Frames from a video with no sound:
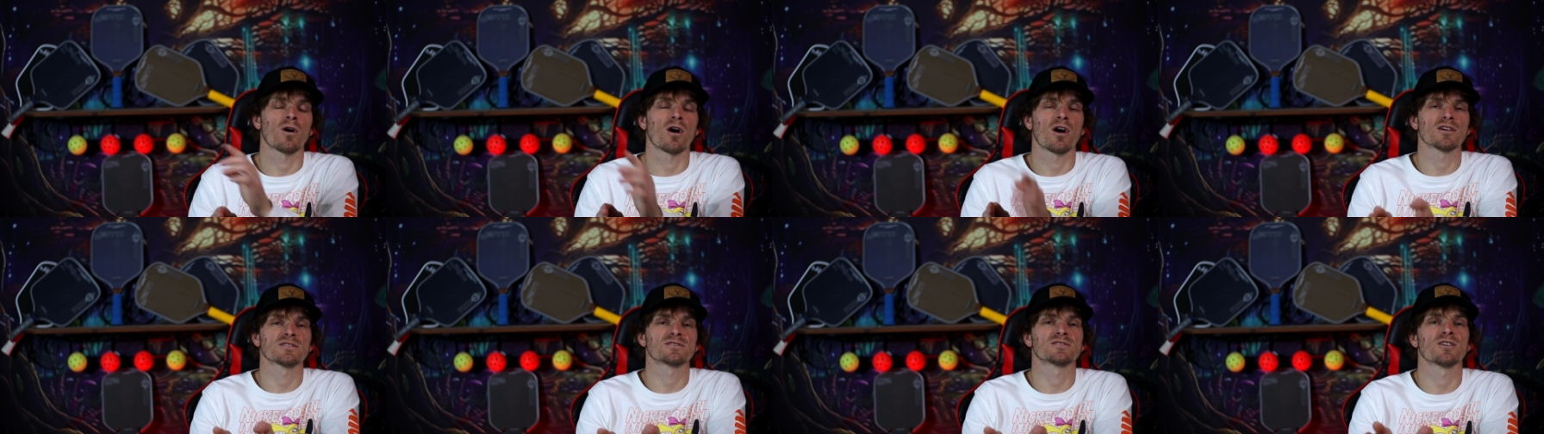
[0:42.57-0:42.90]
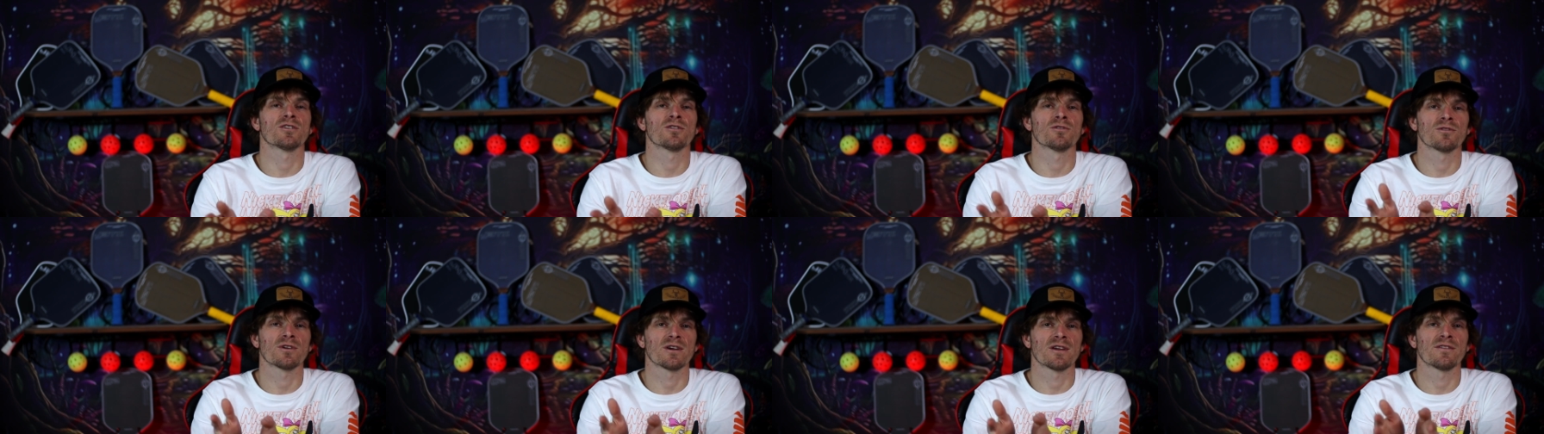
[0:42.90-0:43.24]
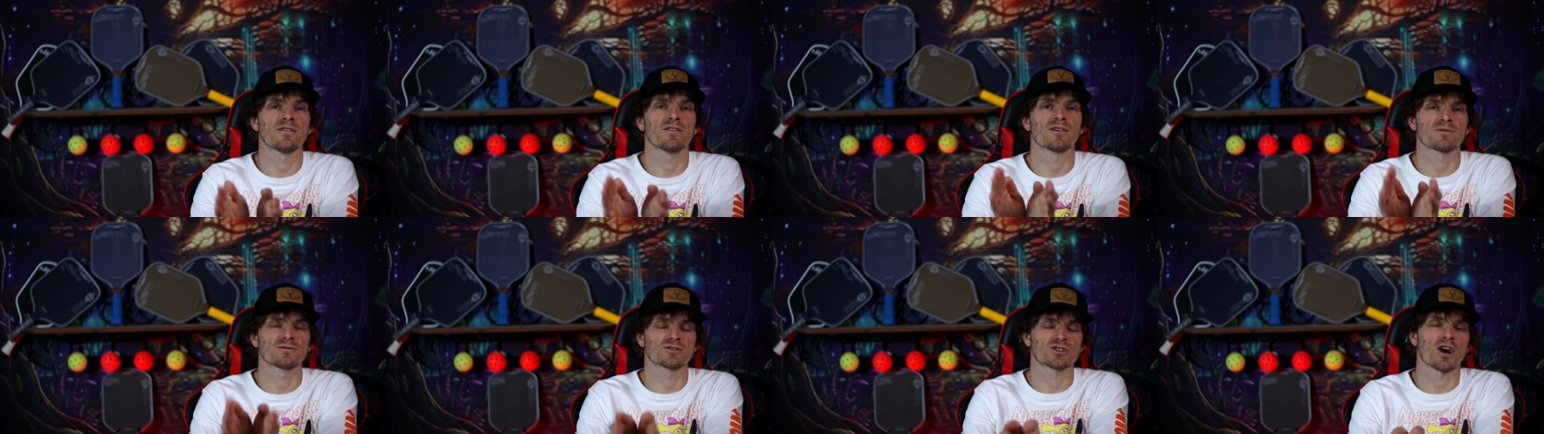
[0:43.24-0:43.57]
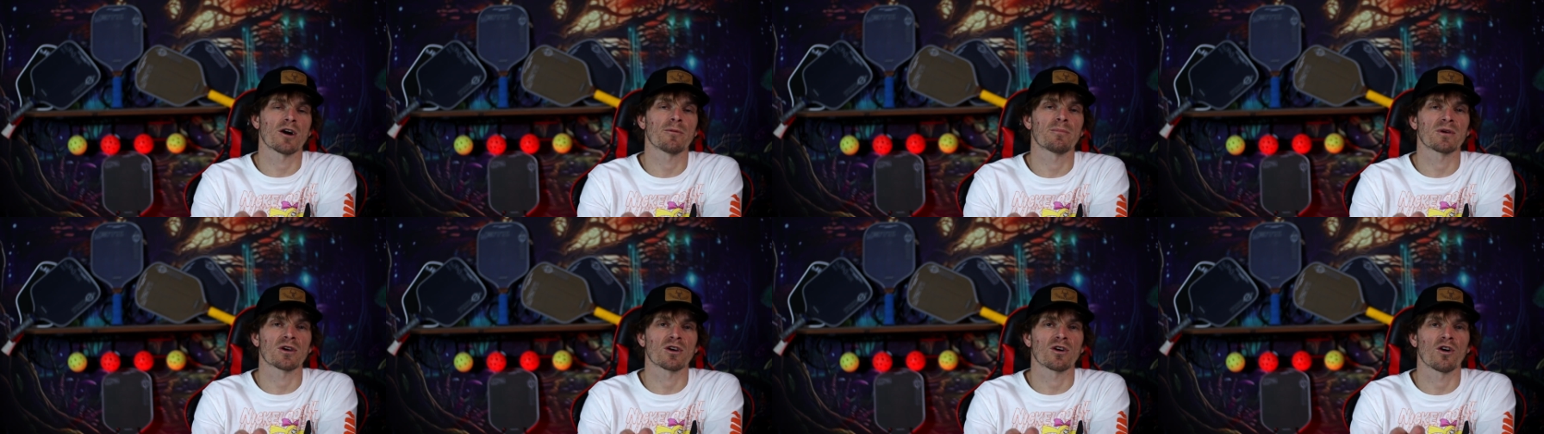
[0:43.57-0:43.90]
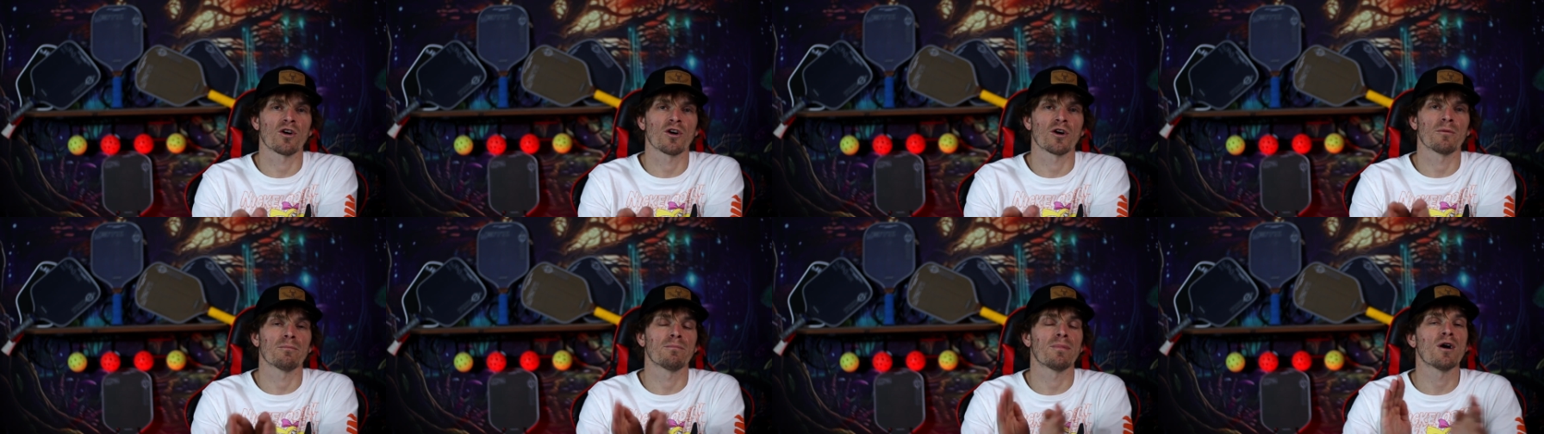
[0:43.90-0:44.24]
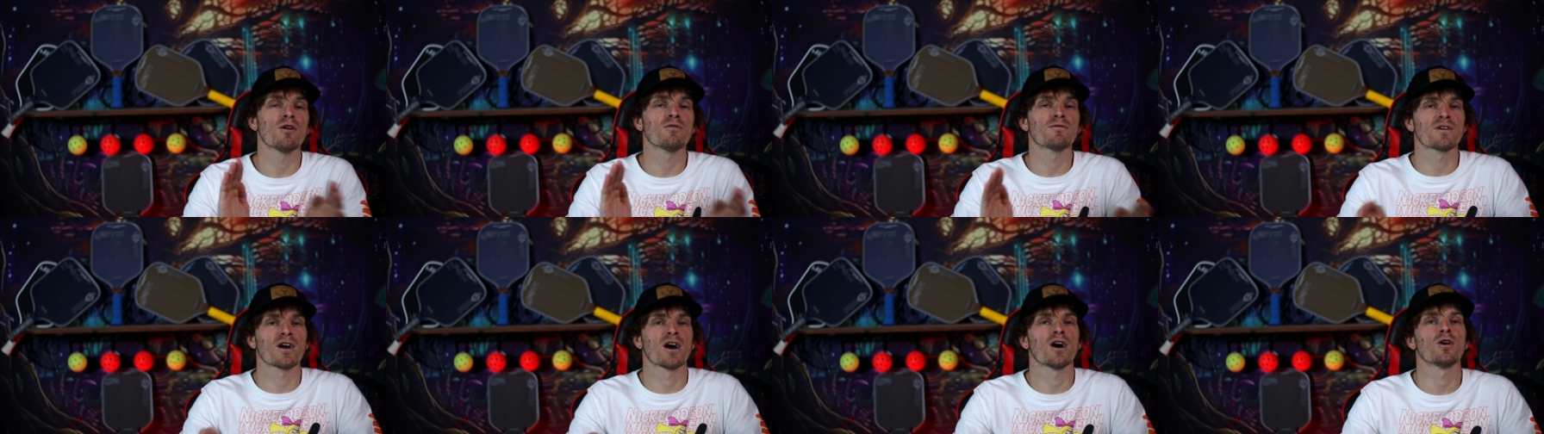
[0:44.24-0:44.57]
also in the shopping cart,
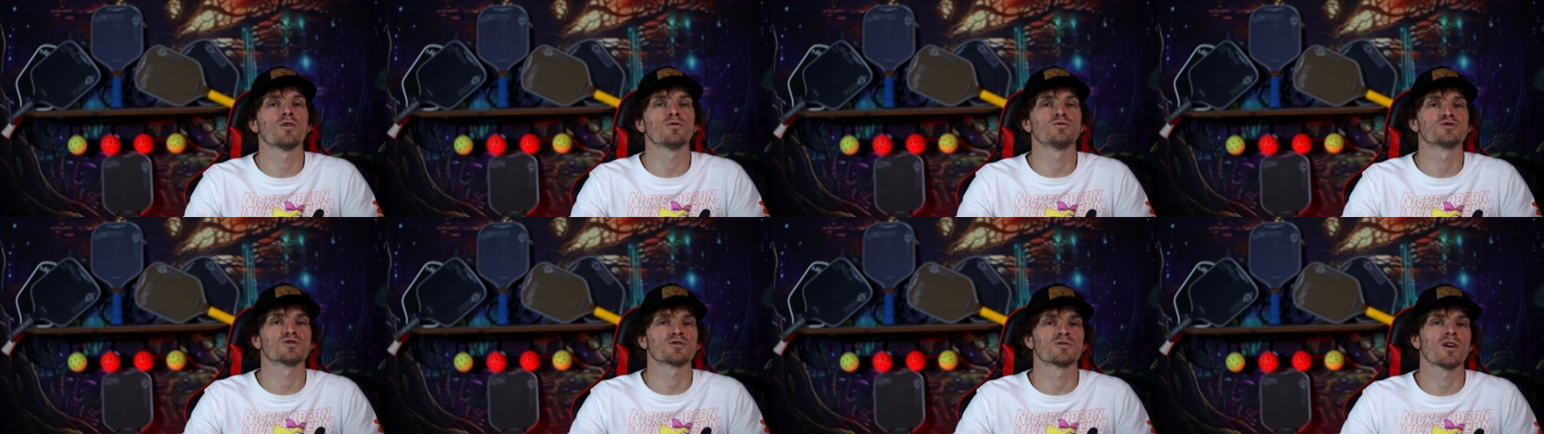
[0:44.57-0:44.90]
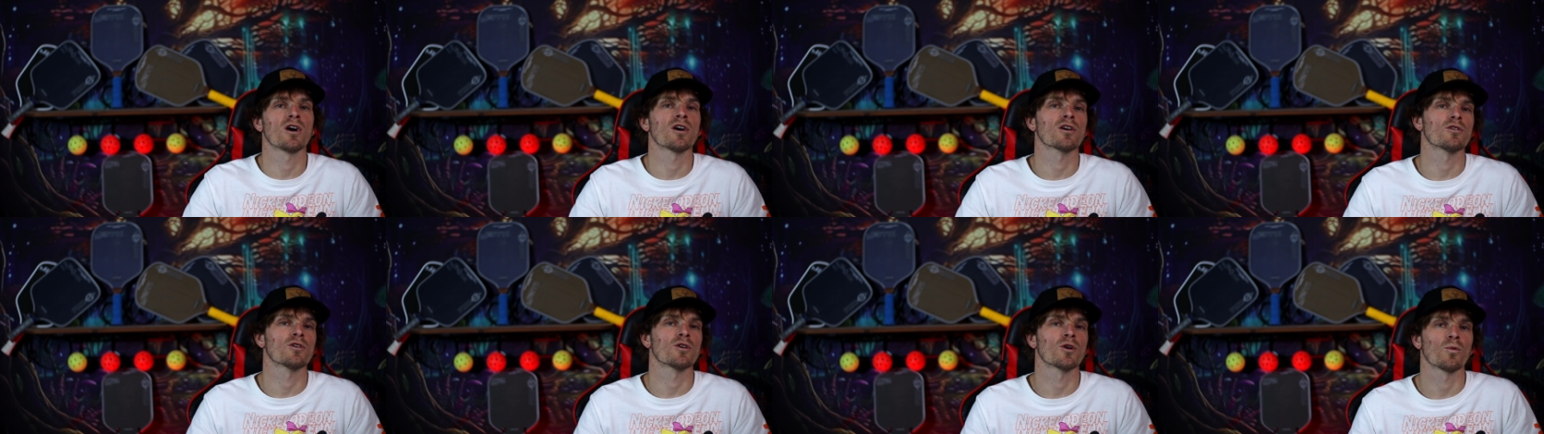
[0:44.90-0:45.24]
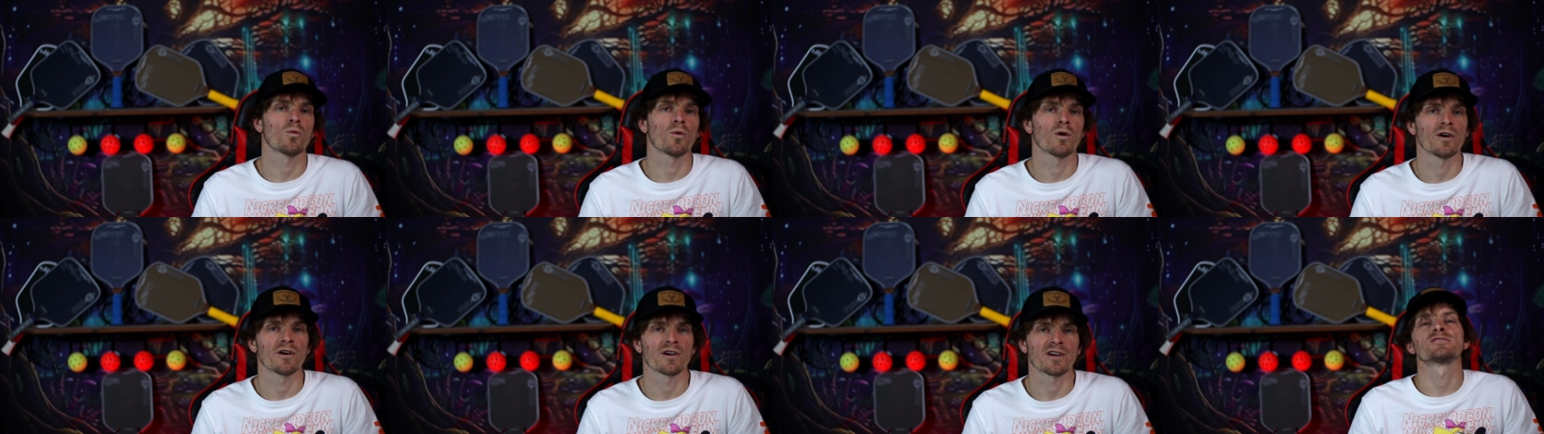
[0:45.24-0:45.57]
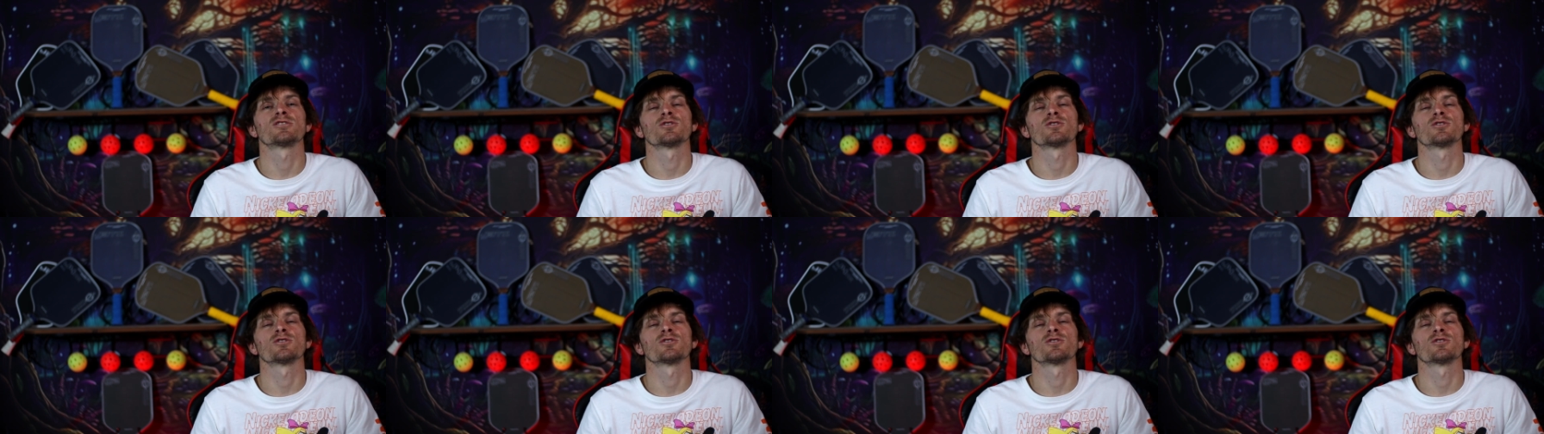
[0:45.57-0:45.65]
both codes are not going to work.